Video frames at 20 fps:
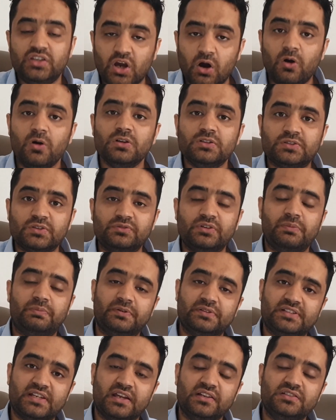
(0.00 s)
They also
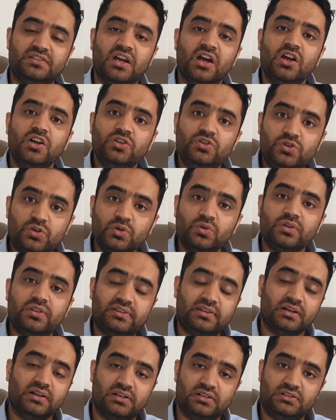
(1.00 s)
represent
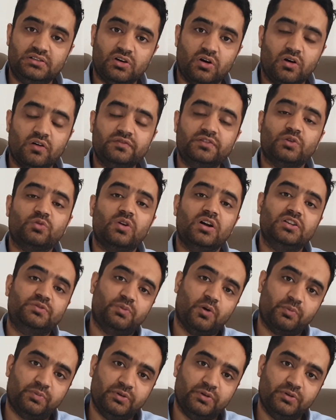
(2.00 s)
two-thirds of the world